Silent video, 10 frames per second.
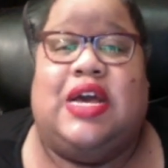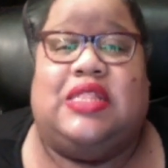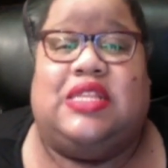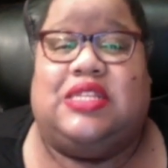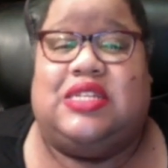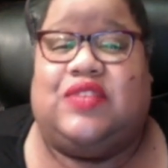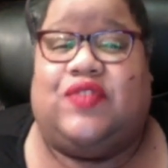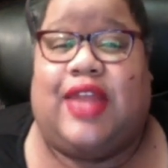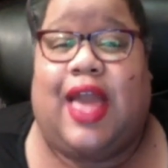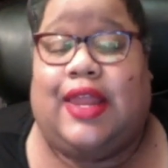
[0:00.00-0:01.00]
the season
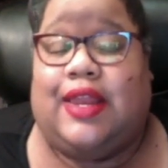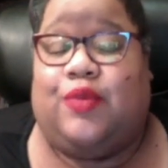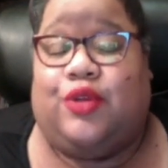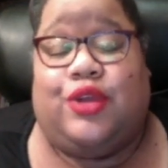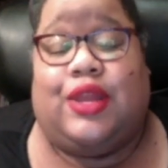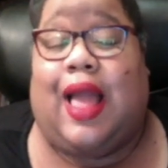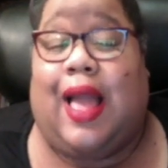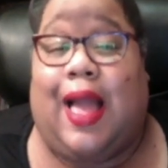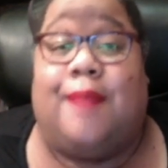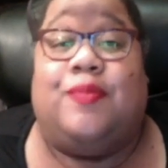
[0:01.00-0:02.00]
finale and the reunion.
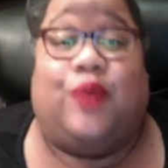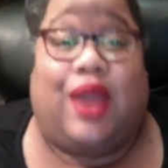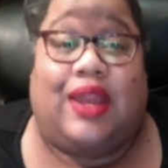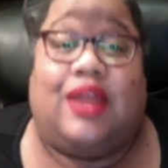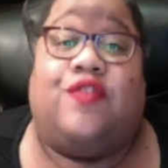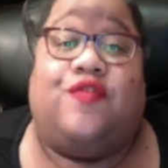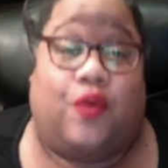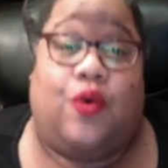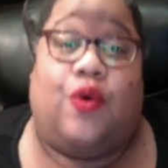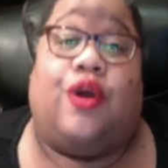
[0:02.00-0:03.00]
I'm ready
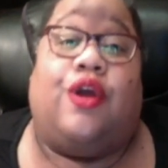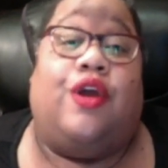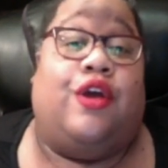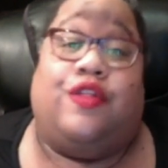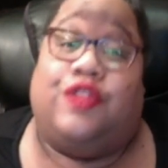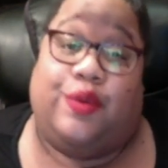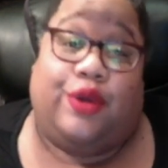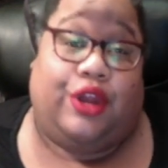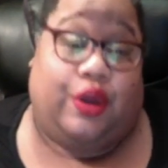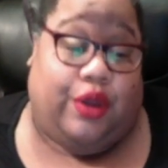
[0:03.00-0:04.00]
for the
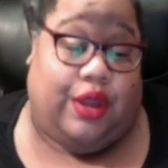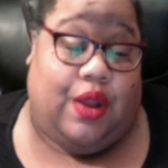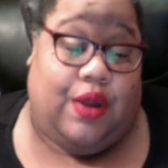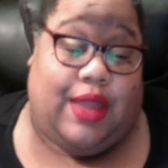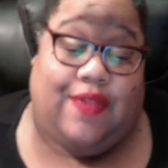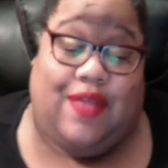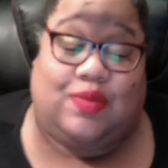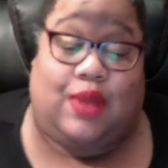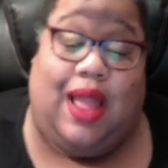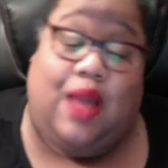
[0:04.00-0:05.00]
reunion. Okay, that's
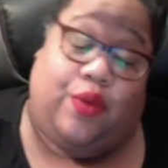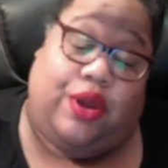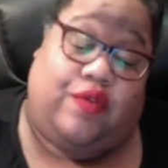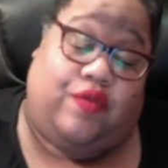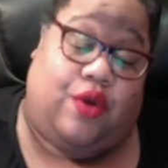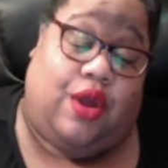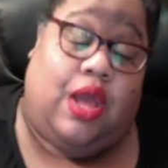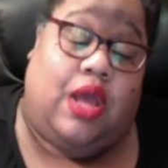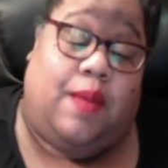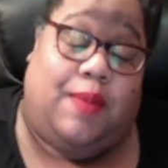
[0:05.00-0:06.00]
what I'm ready for.
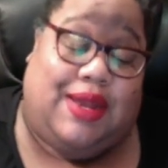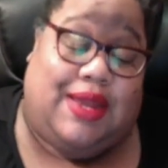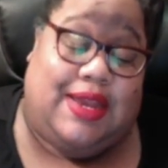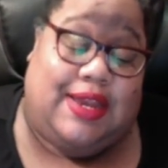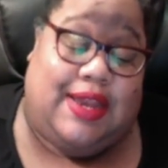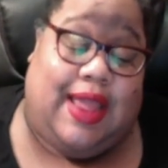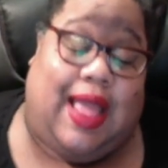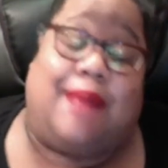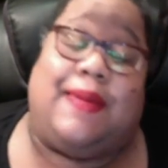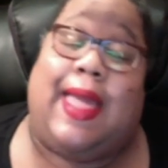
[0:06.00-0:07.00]
But at the end of the day,
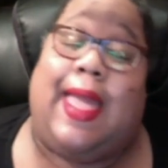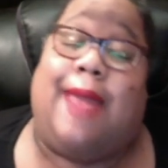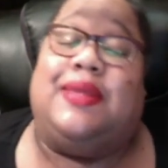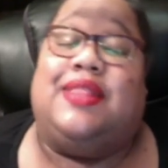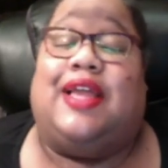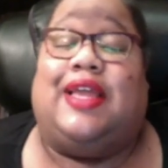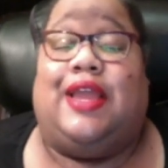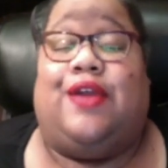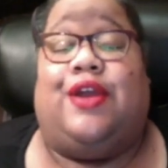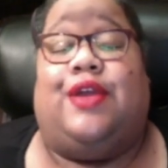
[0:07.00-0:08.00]
I'm happy that
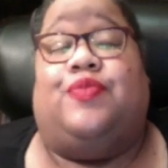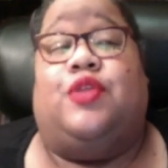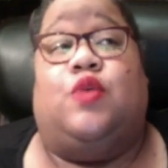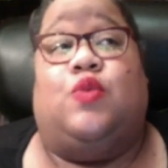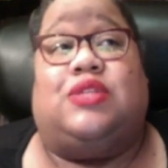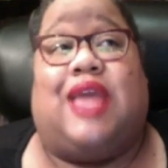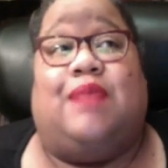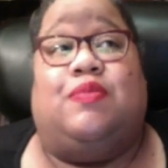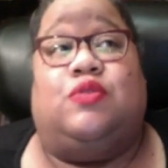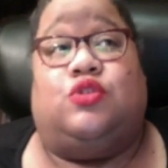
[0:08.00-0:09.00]
Karen was
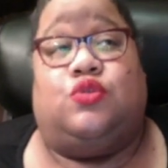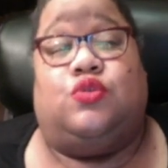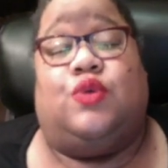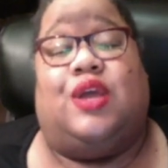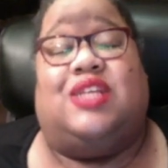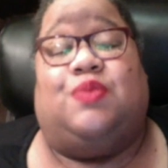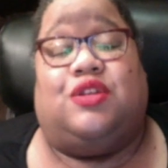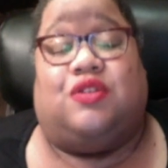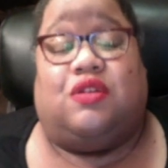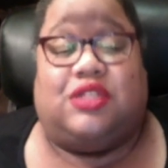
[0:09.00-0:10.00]
able to
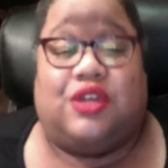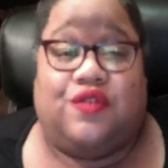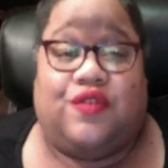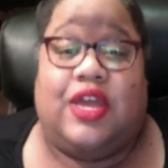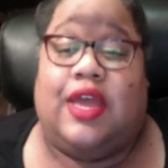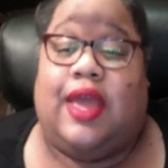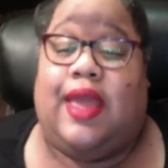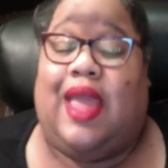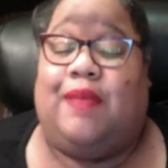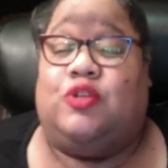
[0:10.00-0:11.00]
express herself
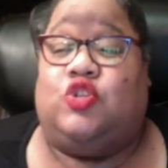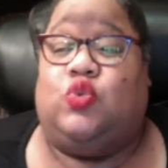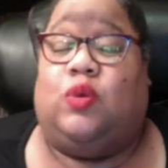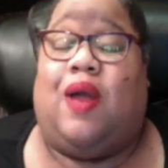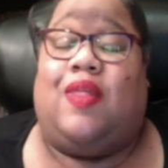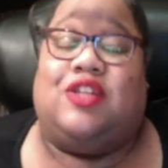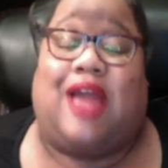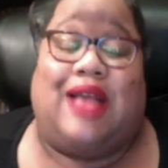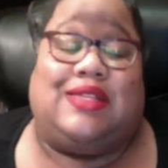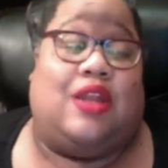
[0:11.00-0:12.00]
able to
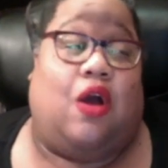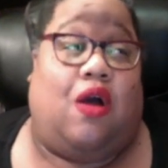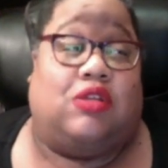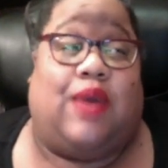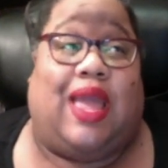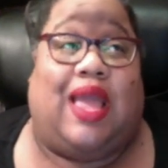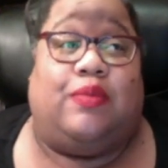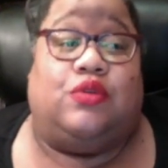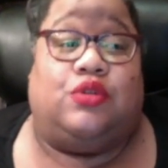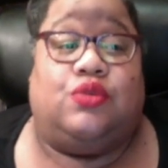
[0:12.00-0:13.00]
apologize and also
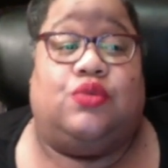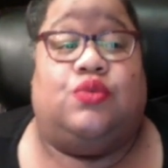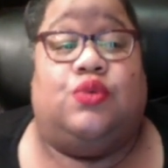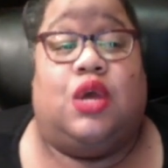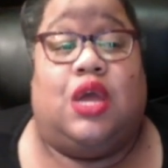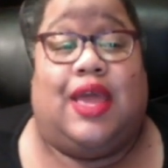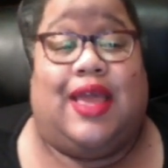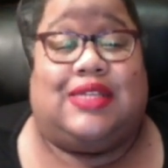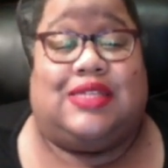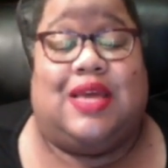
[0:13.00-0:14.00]
able to
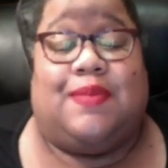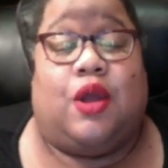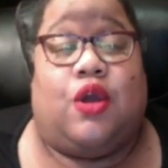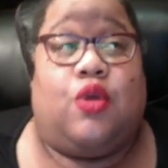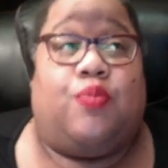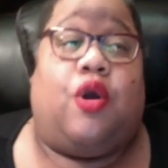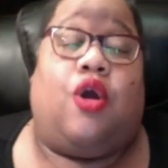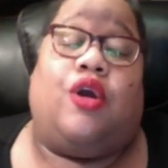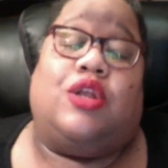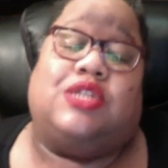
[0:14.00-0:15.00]
accept her
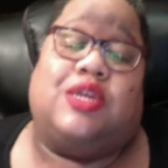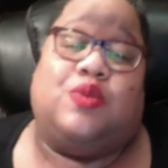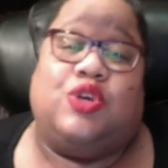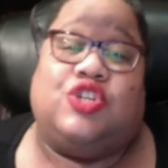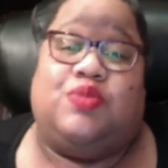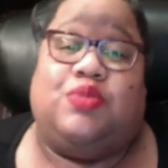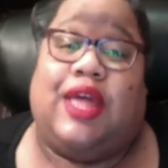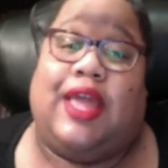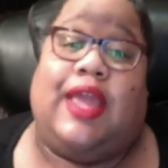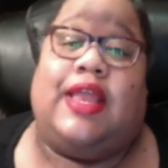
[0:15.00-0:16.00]
part in what she
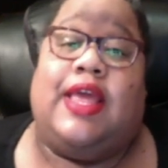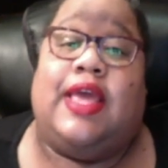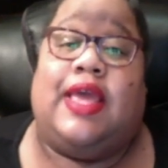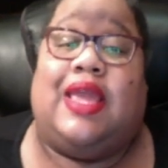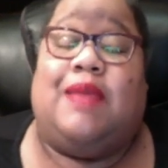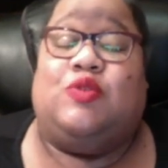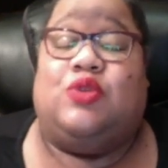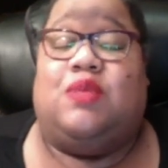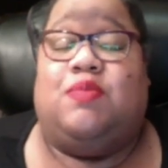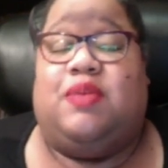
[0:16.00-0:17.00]
played in
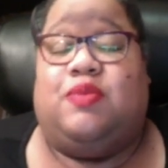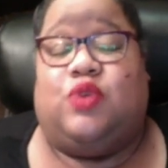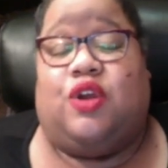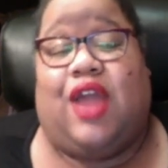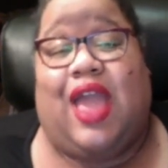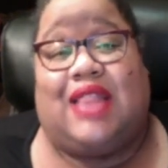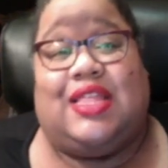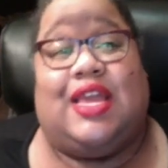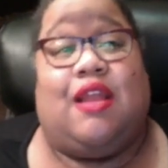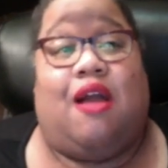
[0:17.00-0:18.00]
between the beef between her and
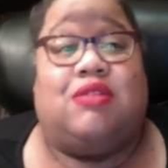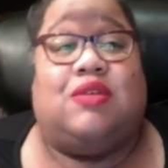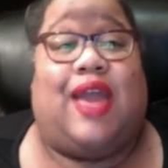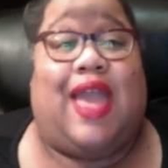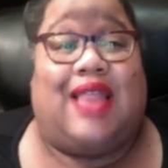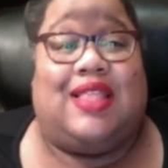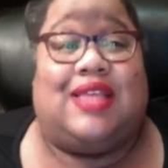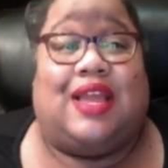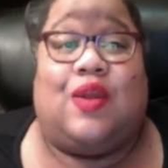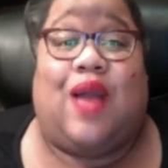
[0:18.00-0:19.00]
Athy. And also Athy's
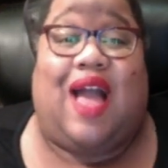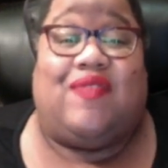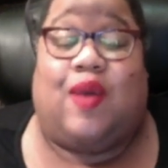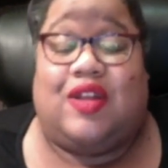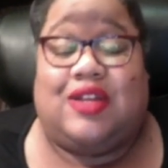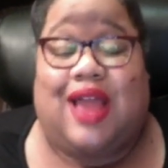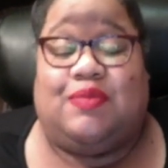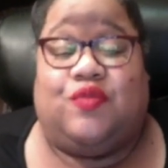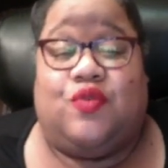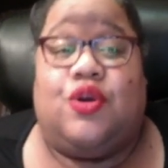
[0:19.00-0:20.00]
like, you know, I've apologized
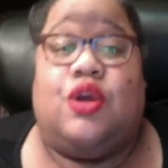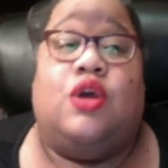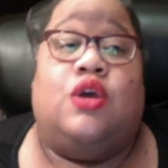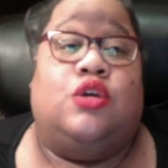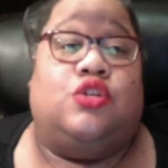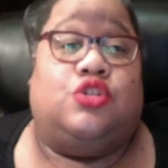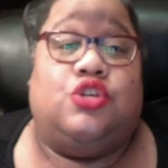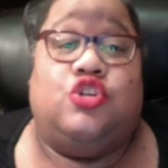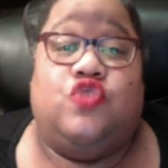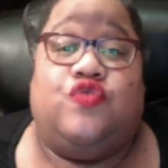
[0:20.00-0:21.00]
before to
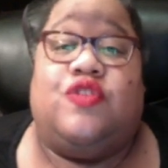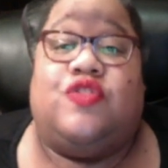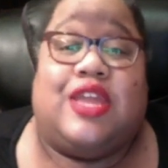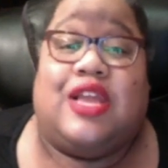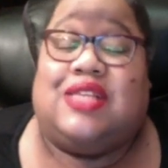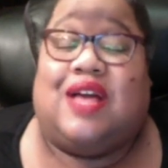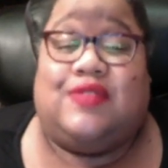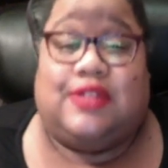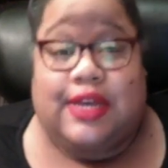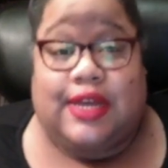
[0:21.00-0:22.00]
you for things
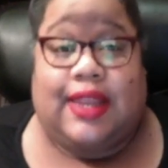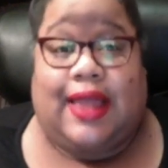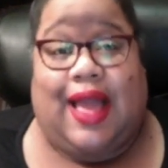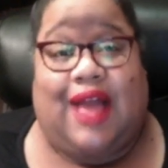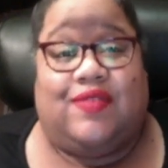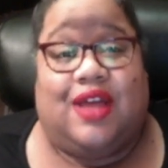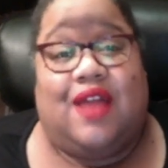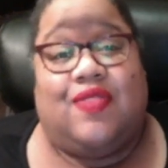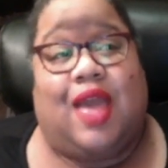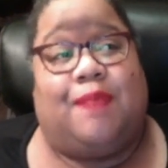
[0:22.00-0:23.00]
I've done. Like I've
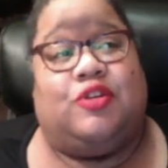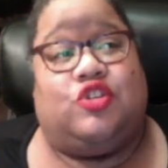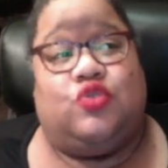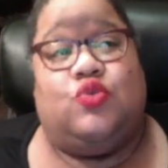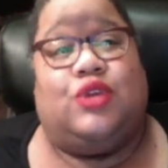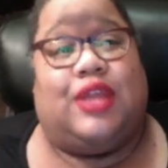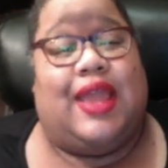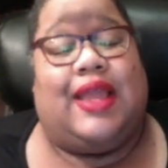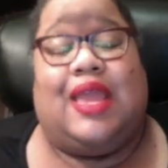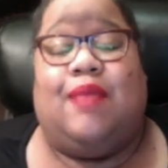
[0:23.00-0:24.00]
done that, but you
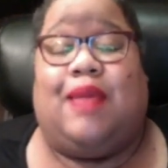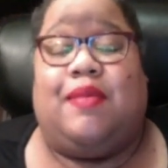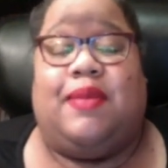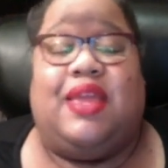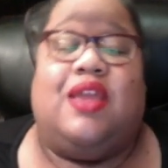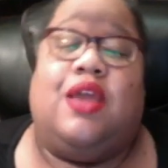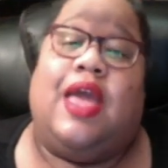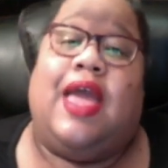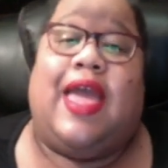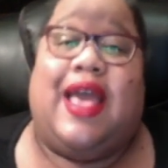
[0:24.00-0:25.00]
can't keep blaming me
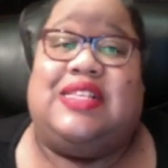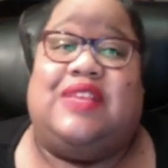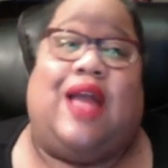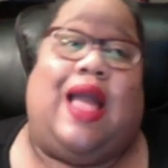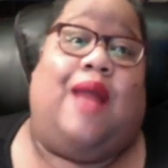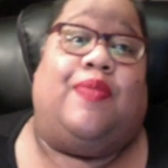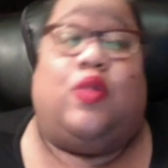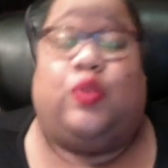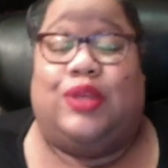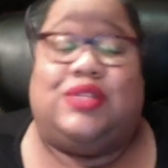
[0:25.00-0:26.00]
as if I'm the
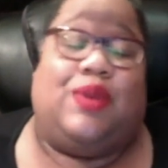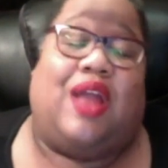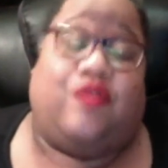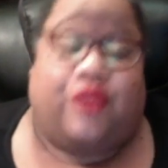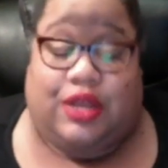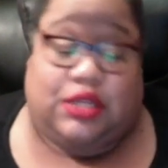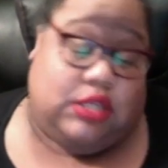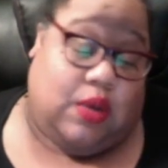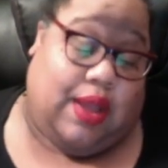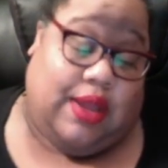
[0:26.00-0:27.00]
only reason we're not friends.
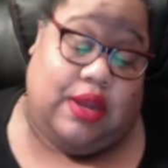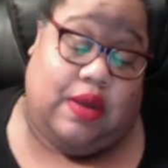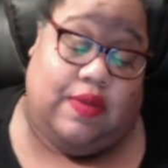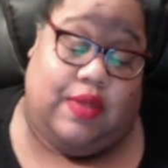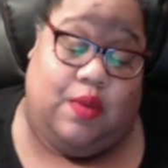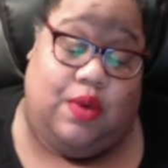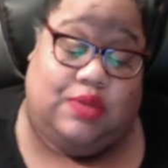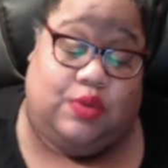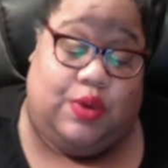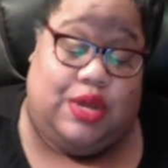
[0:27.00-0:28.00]
So, uh, you know, it
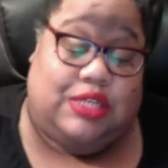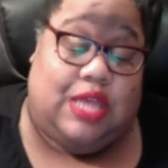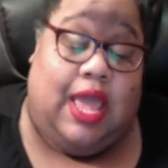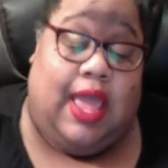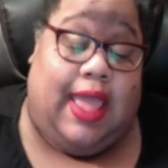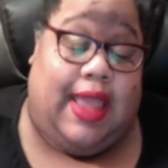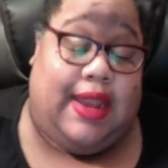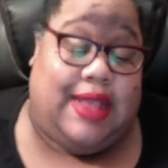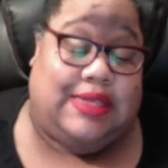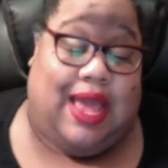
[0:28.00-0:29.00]
was what it was. And
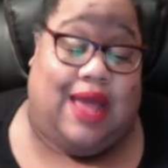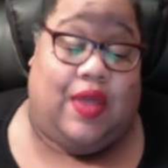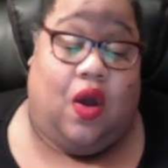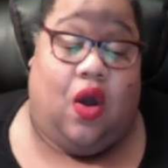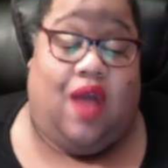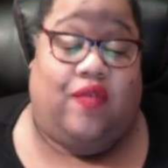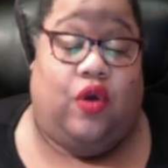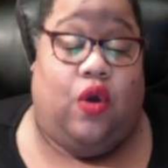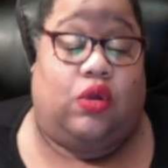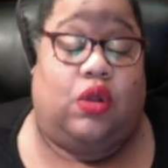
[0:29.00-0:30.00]
they say how they all have
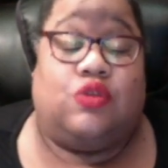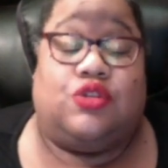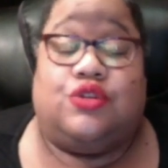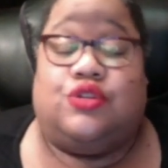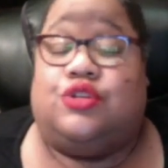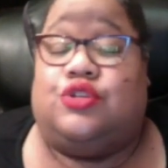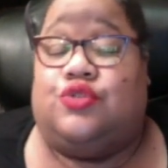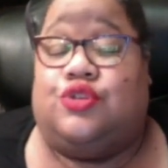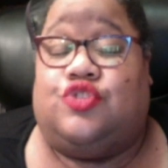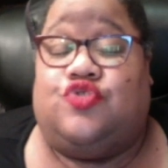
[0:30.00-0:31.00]
grown closer to the
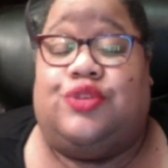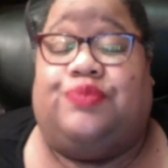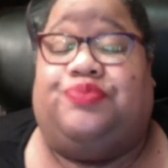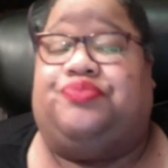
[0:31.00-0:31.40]
on this trip.